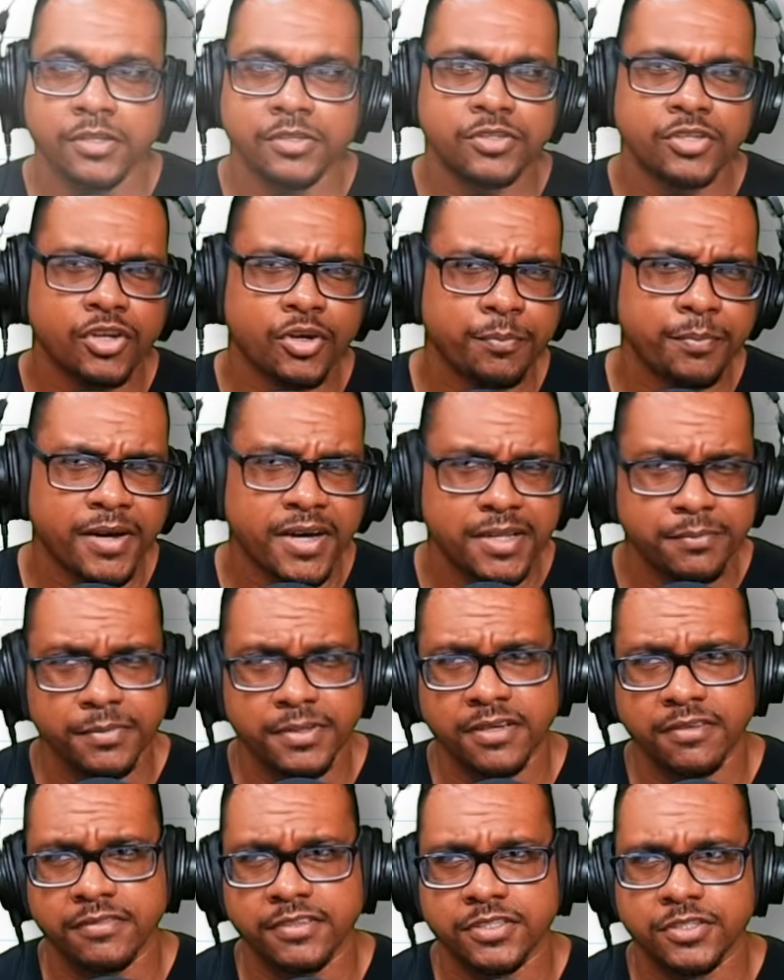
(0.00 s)
So now part
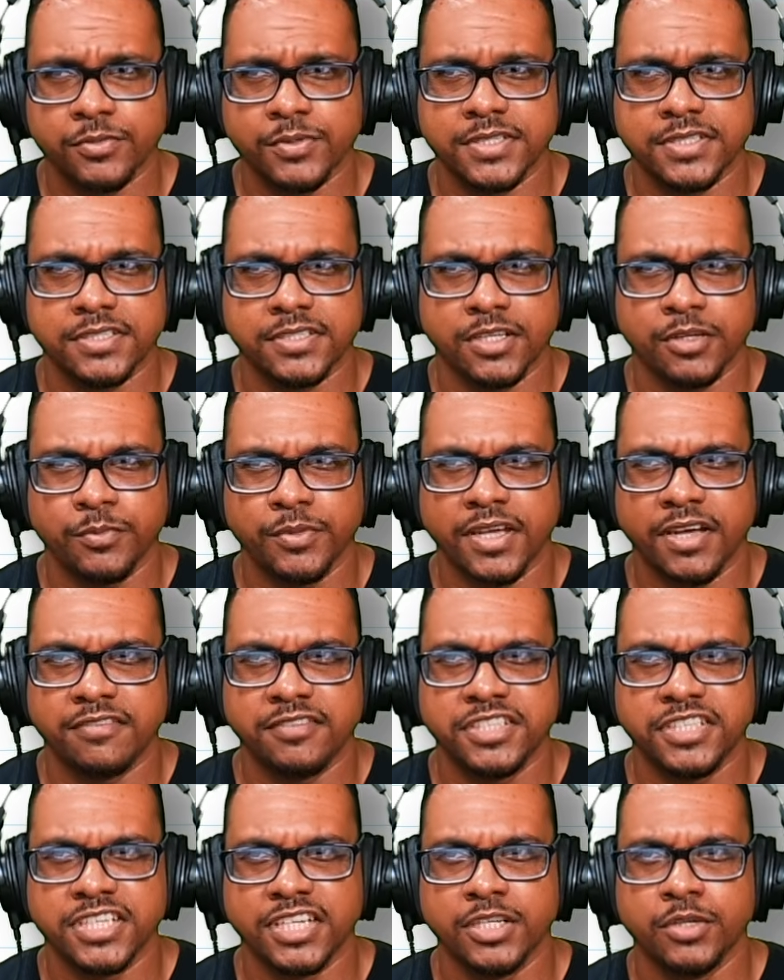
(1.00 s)
B of this question, we have
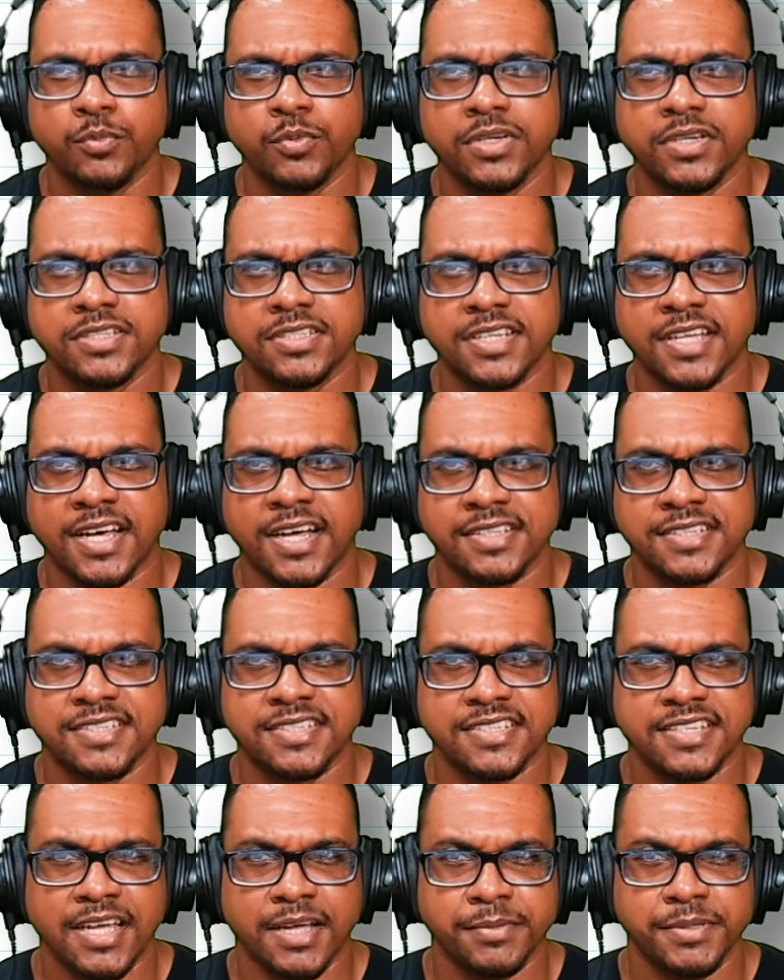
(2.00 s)
Jenny works at
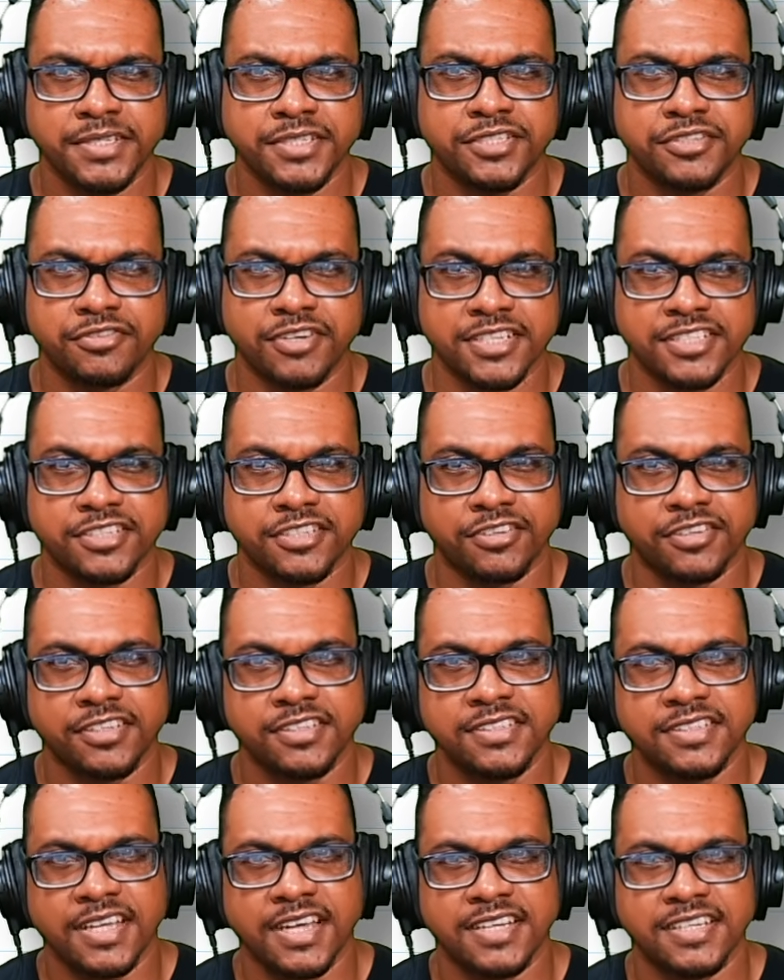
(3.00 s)
Sammy's
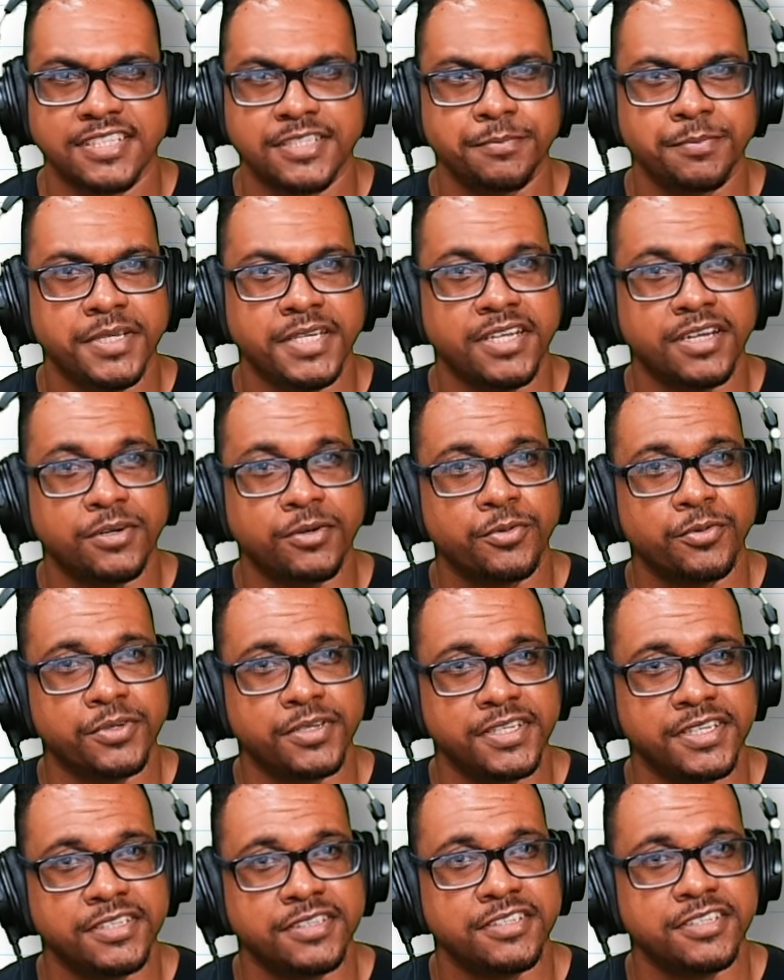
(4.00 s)
restaurant and is paid
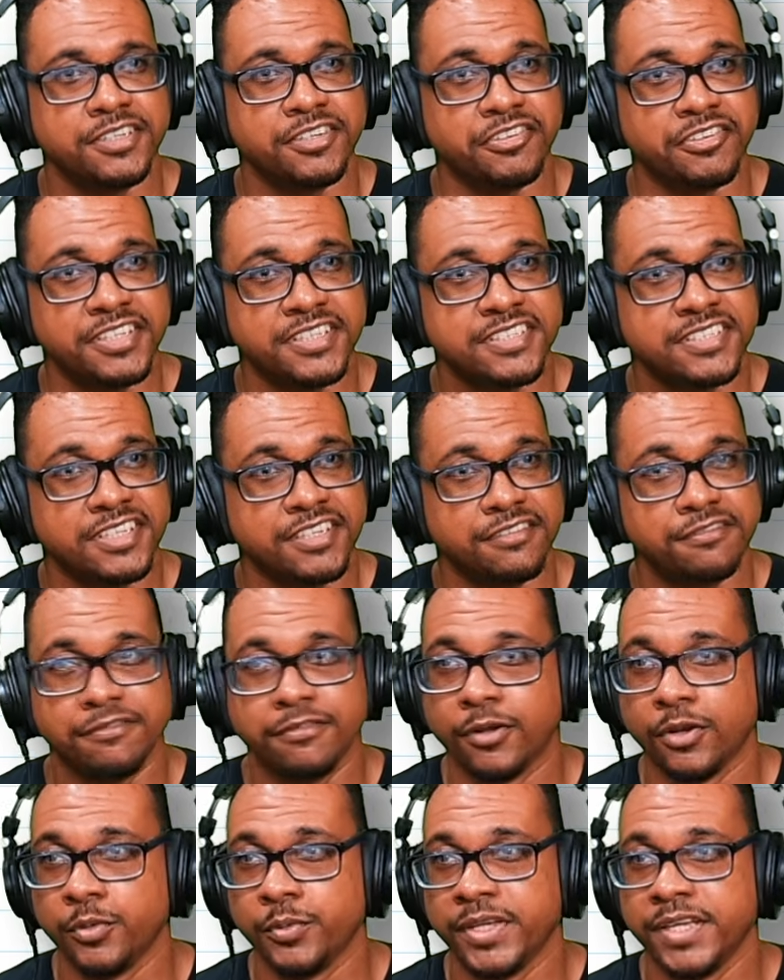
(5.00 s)
according to the rates in the
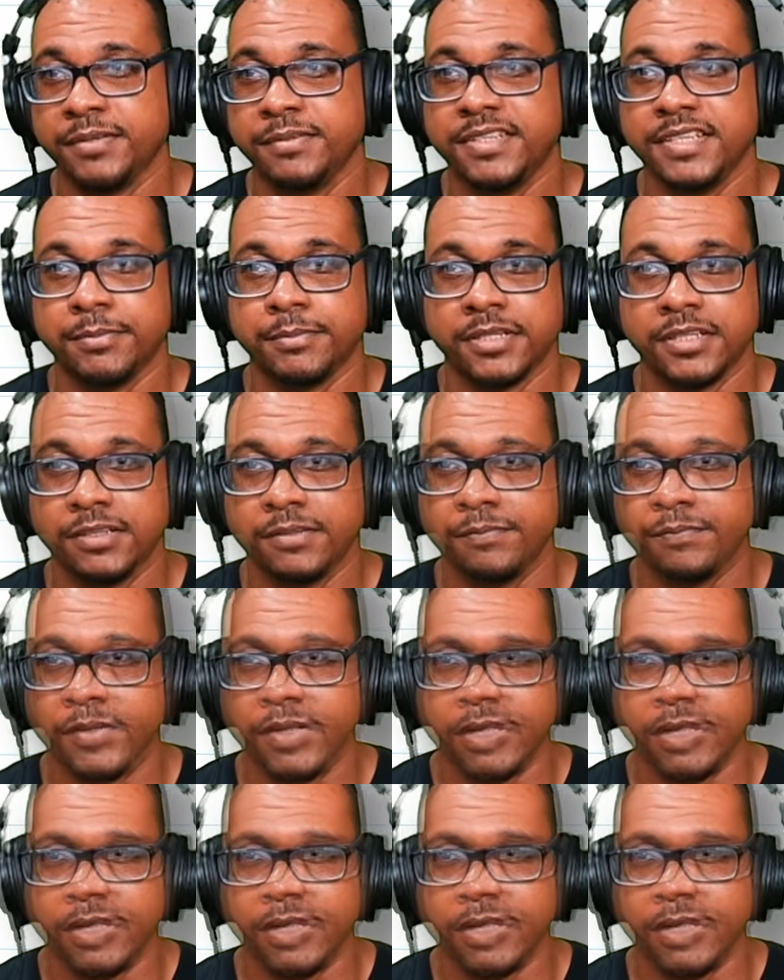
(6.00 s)
following table.